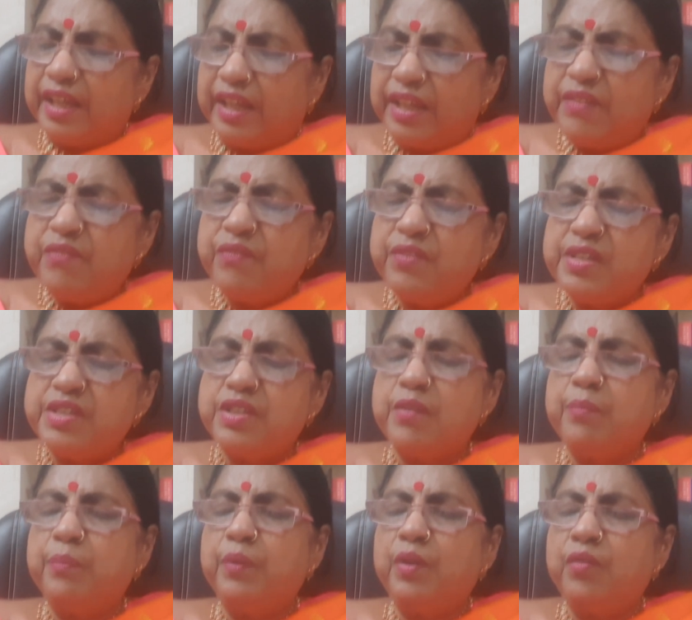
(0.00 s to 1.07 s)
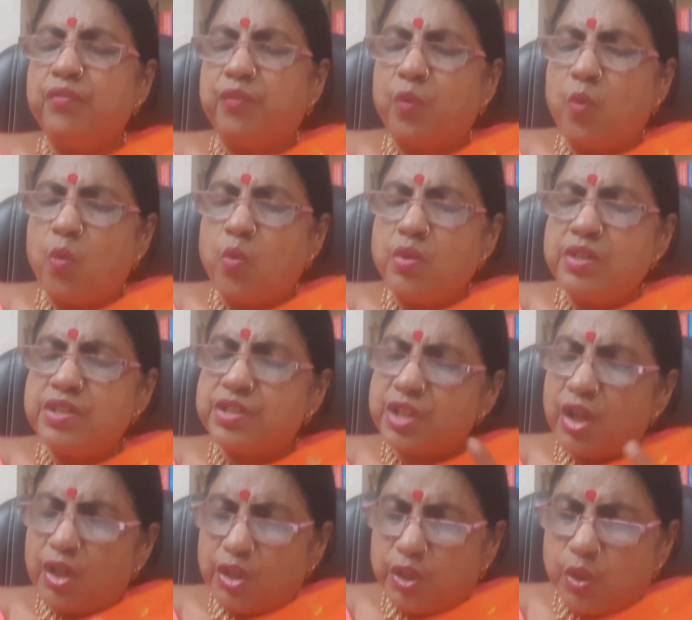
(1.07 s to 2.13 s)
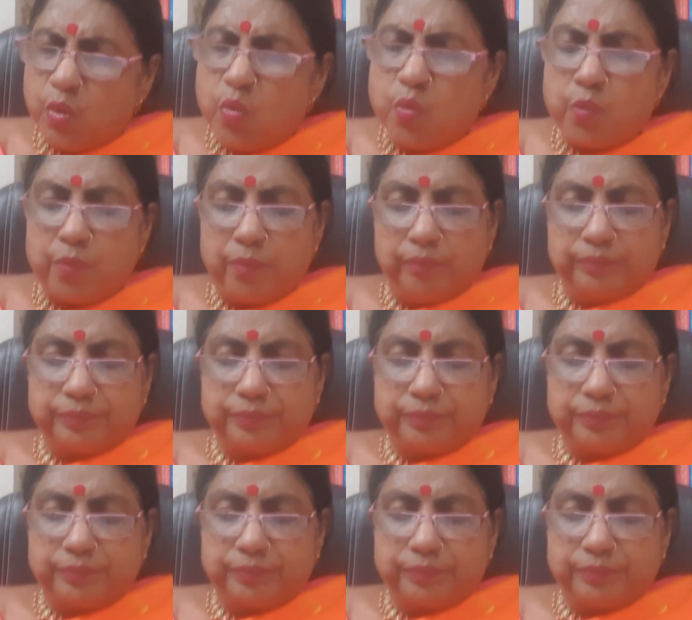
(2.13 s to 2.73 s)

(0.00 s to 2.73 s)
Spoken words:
invisible wounds too.